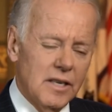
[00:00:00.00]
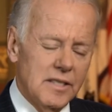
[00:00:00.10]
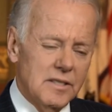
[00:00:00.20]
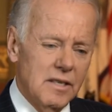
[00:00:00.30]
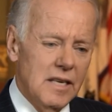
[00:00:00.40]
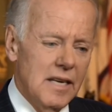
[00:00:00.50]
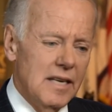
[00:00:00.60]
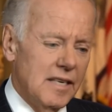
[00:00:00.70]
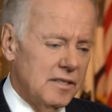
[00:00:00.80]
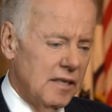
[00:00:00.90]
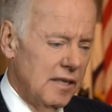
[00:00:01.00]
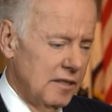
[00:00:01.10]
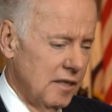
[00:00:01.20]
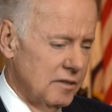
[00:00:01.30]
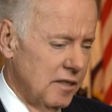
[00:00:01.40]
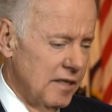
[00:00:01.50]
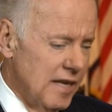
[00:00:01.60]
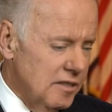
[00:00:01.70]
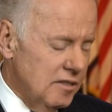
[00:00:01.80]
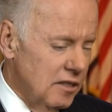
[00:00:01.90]
It's an
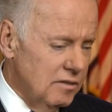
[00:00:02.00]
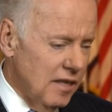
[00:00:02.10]
insult